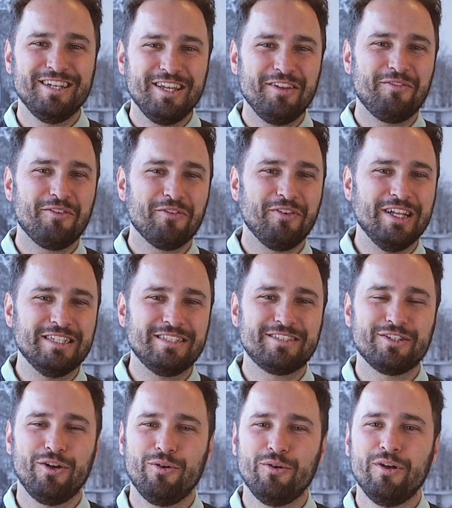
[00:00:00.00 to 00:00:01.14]
If you feel
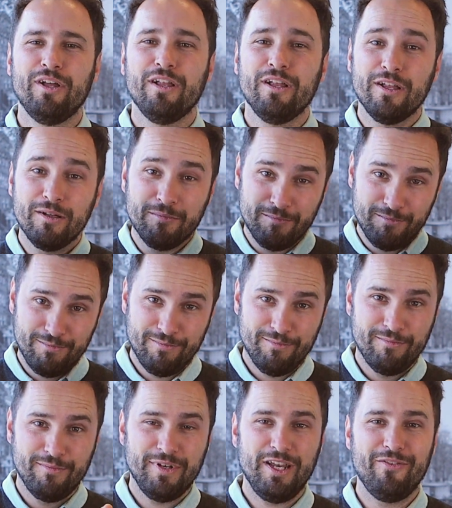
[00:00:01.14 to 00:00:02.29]
so,
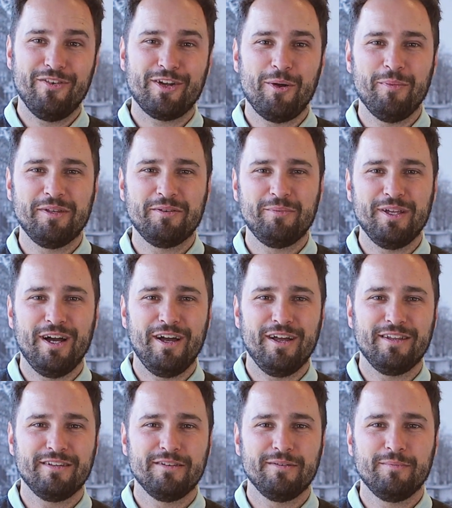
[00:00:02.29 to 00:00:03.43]
leave a comment
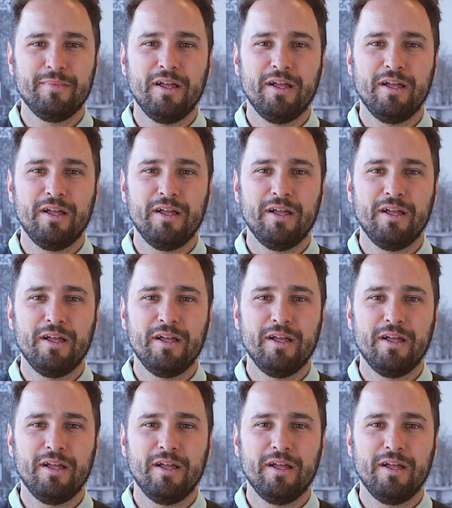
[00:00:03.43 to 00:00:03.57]
behind.